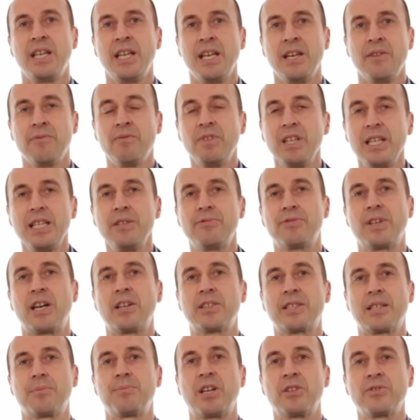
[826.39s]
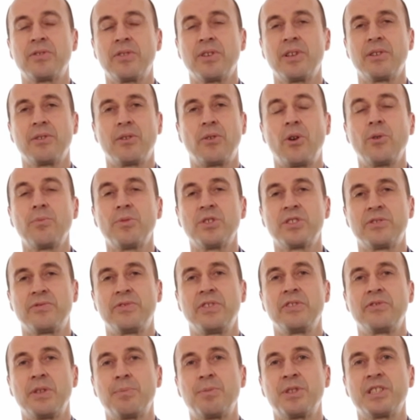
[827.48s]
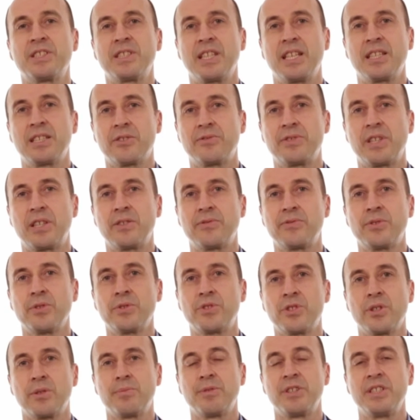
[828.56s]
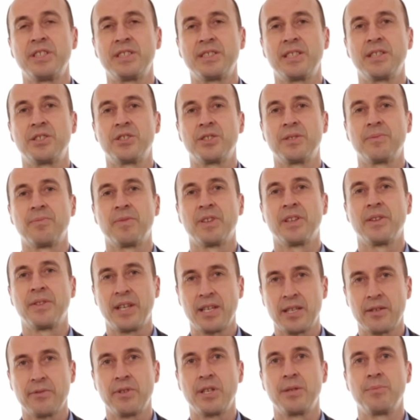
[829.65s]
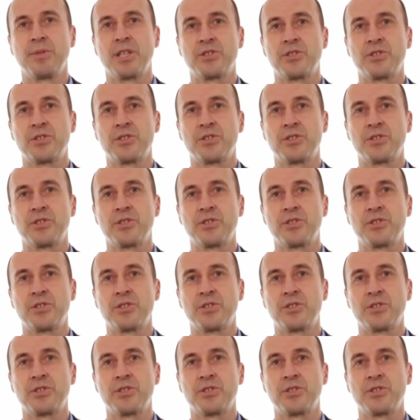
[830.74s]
we leave out about almost 50% of our future urbanization. Thank you very much.